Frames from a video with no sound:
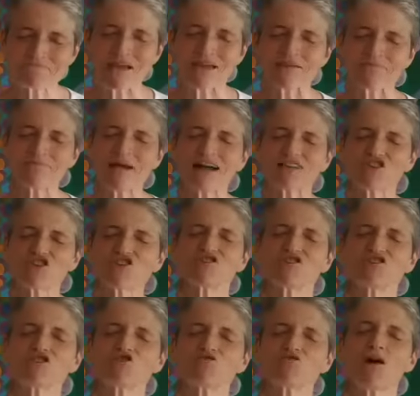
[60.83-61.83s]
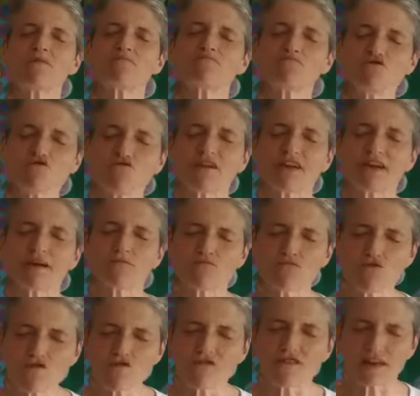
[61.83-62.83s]
Imagine that you are moving,
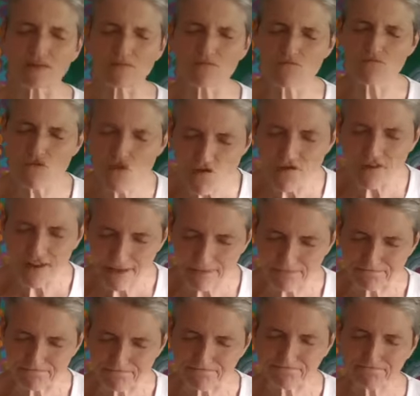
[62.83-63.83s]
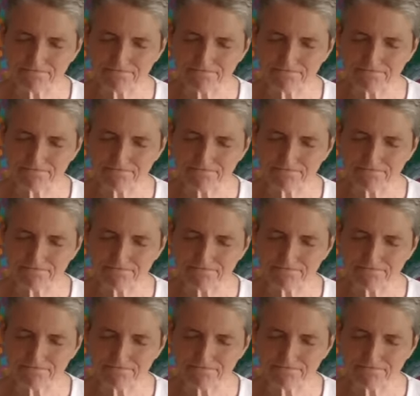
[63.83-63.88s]
moving, moving.